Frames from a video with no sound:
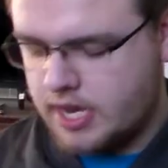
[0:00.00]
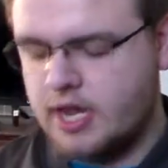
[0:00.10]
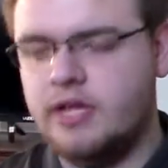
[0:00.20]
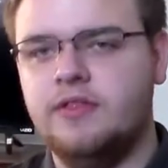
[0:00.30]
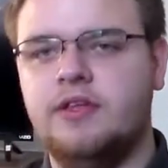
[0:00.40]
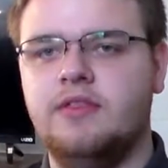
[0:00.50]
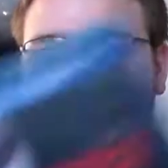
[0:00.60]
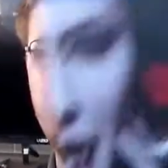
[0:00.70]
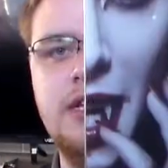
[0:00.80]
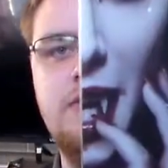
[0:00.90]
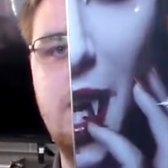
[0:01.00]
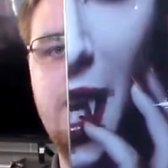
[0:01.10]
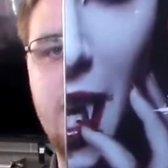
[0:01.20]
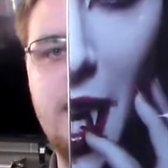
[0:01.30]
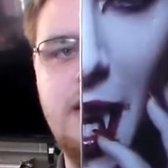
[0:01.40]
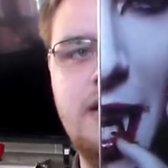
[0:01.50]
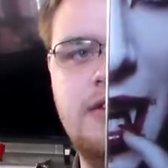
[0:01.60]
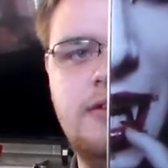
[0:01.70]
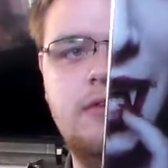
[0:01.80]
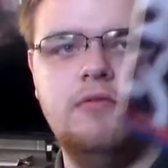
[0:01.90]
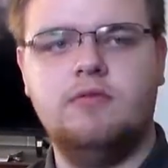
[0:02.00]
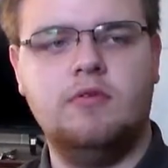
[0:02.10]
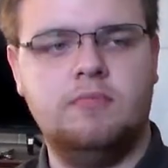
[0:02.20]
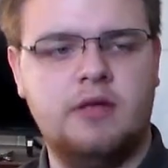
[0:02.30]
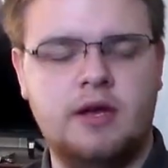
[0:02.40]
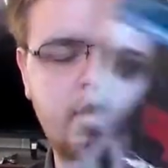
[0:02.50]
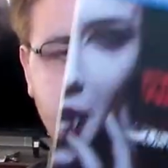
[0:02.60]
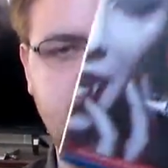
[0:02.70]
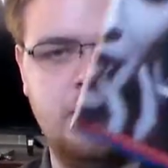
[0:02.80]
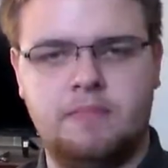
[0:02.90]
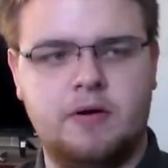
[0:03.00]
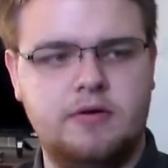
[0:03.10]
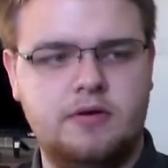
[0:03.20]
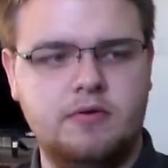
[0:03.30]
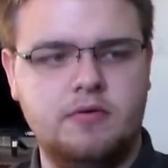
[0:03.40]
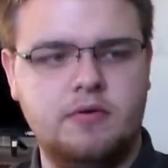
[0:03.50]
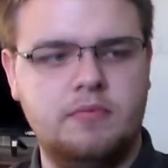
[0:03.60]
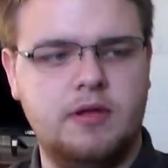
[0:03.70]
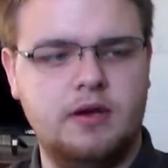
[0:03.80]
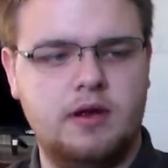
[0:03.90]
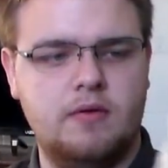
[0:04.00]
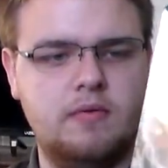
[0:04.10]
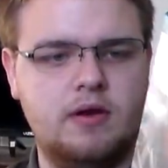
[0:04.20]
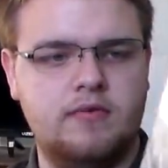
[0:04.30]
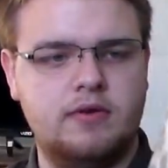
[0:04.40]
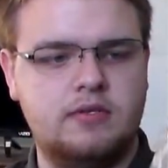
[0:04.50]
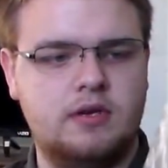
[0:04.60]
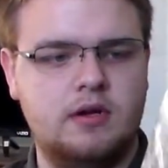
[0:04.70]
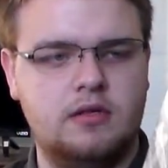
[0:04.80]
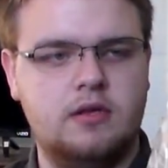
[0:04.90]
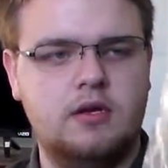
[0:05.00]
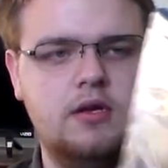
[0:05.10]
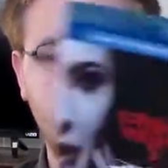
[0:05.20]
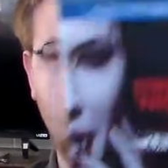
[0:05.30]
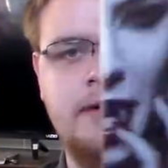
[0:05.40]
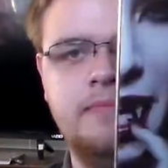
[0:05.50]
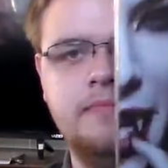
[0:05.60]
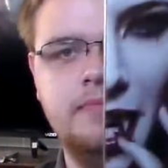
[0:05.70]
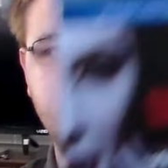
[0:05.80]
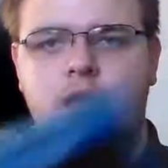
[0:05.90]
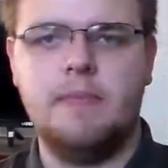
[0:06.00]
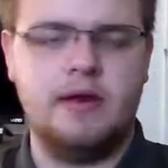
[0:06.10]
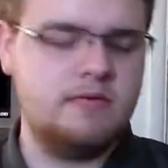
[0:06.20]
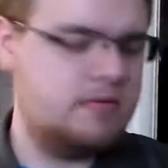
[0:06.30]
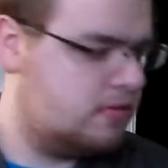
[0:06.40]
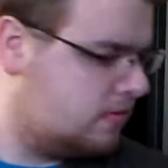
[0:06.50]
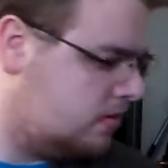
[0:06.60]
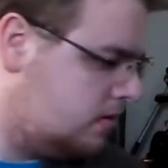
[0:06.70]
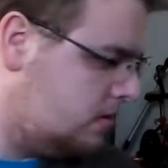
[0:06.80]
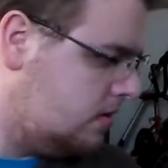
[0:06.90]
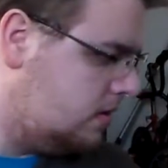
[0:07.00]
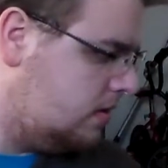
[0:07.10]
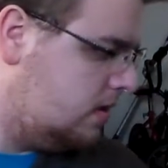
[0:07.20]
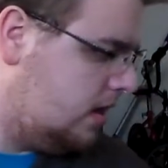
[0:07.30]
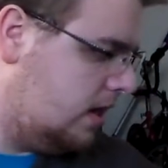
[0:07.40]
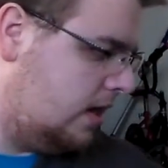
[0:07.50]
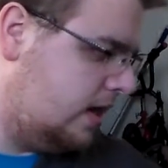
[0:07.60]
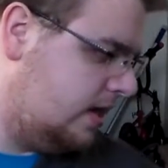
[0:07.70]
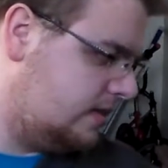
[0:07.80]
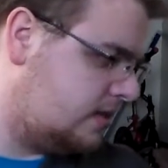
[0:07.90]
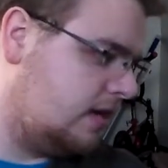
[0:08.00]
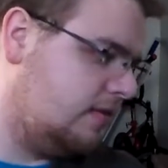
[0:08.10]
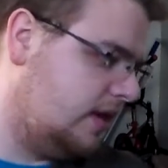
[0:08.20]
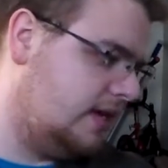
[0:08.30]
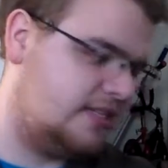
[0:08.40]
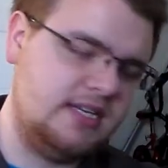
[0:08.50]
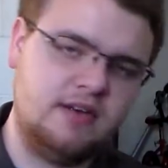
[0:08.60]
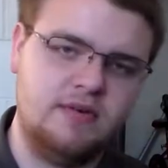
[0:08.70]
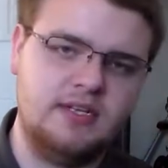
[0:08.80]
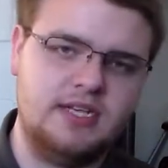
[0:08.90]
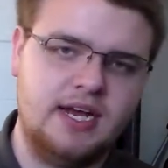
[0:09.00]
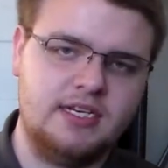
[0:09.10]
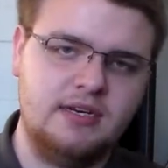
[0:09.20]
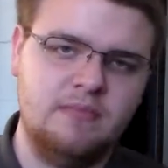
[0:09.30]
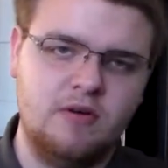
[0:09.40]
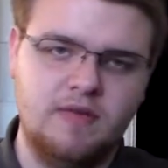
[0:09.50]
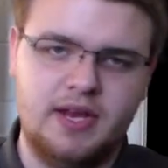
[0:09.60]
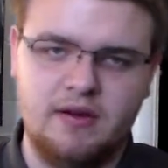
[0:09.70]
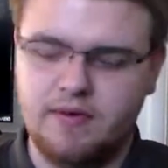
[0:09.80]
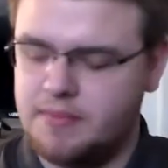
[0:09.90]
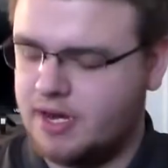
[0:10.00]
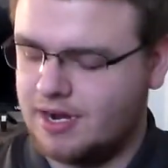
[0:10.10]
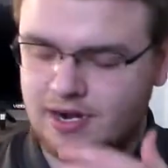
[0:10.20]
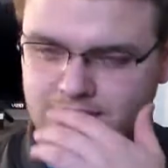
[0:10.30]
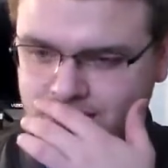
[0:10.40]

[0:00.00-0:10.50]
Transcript: and then the sequel, Fright Night 2 New Blood, or Part 2 New Blood, or whatever it's called. Not bad. It's not really a sequel, it's actually more like a remake on